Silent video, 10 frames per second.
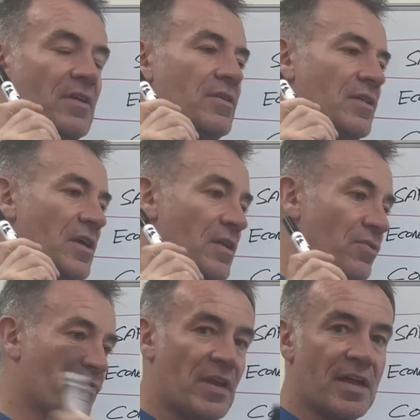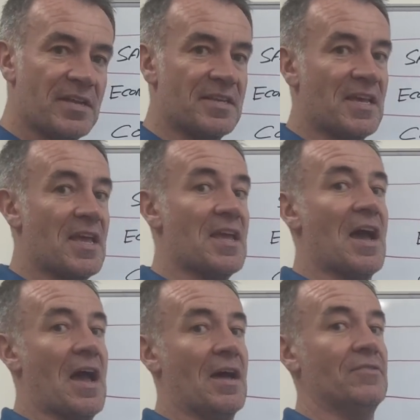the 390T
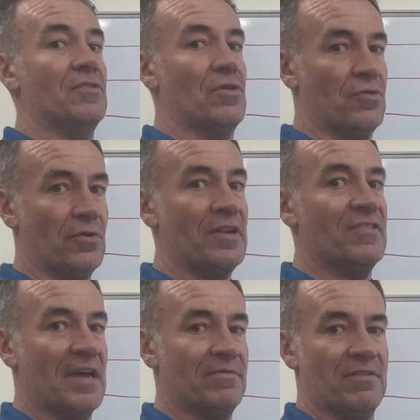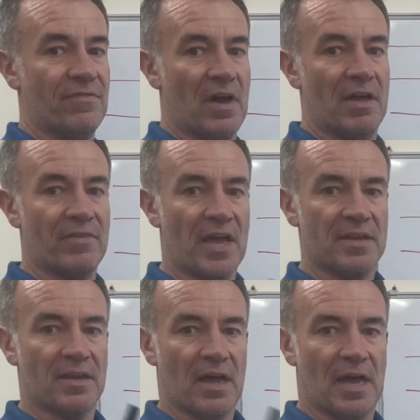and the 3075.
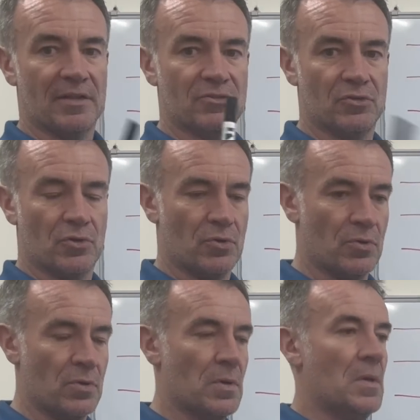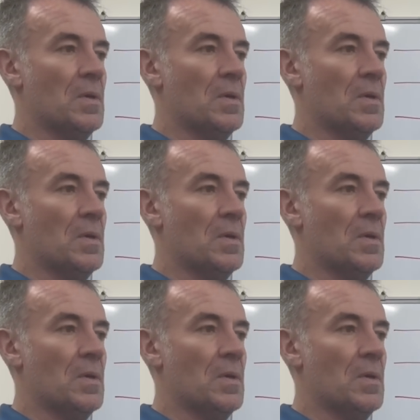It had to do